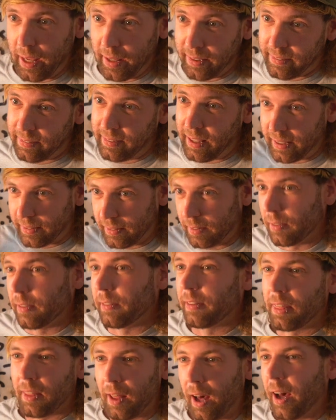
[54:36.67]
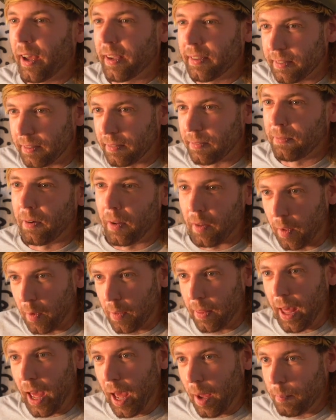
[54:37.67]
signaled that I should follow
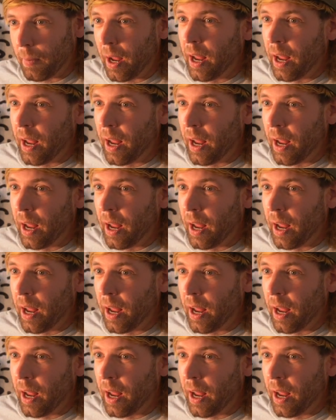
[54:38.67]
them.